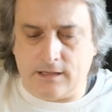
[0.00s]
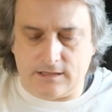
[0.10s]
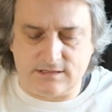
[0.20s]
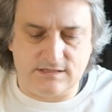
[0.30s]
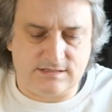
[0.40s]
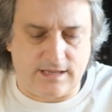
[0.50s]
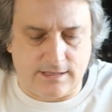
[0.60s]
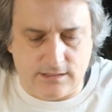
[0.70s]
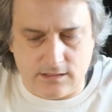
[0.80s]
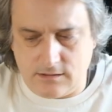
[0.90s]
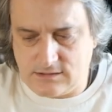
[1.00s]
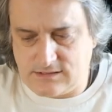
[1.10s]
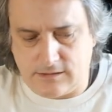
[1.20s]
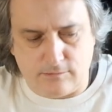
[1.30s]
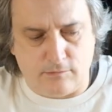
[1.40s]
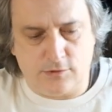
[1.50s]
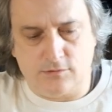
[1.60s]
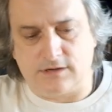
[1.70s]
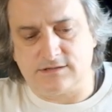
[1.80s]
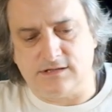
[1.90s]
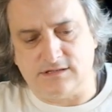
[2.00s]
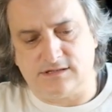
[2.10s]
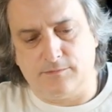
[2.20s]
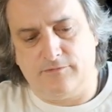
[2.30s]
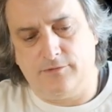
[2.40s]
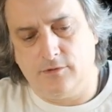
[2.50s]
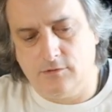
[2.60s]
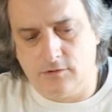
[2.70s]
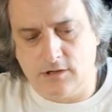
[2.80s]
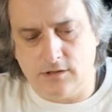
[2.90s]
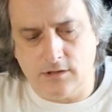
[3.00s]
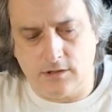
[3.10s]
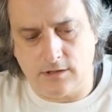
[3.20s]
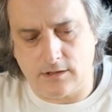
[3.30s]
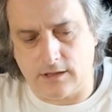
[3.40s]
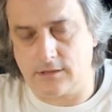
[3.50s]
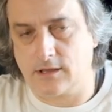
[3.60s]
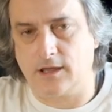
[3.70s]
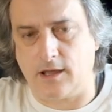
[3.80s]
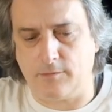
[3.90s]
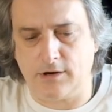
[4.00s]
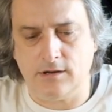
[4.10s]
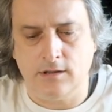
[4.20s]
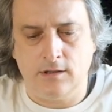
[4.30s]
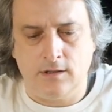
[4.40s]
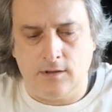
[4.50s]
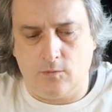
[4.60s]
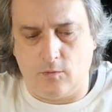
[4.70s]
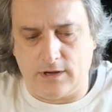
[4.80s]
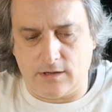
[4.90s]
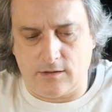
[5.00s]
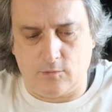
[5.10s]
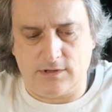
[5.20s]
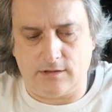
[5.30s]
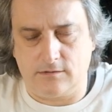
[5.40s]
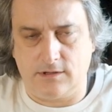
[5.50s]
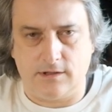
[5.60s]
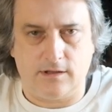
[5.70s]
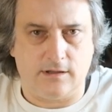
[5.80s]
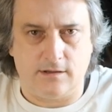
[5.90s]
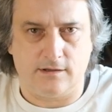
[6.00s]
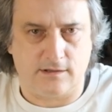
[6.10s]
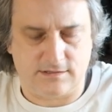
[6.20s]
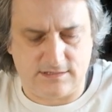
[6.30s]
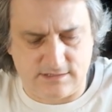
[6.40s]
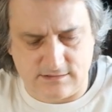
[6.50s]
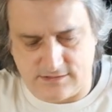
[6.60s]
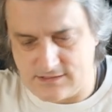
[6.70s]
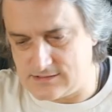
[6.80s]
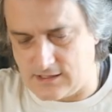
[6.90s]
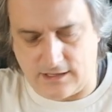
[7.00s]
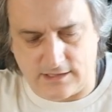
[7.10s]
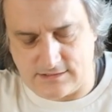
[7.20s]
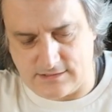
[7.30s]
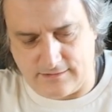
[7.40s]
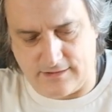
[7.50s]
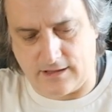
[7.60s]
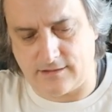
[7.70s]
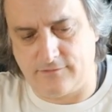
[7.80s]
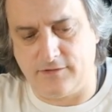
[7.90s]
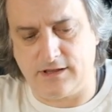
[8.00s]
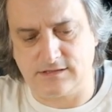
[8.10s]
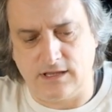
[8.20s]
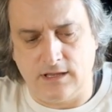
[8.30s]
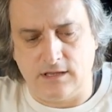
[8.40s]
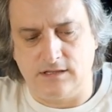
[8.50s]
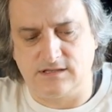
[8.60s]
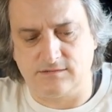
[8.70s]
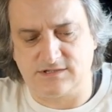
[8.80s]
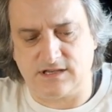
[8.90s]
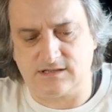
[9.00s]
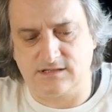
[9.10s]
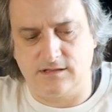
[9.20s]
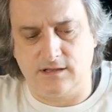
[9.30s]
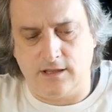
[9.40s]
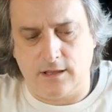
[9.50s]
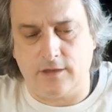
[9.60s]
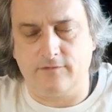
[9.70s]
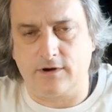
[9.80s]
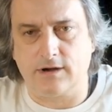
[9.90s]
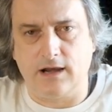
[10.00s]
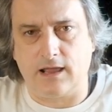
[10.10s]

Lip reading: As I said, it's a modular system. If you look at the camera, when without the accessories, the lens and the other things, it seems just a very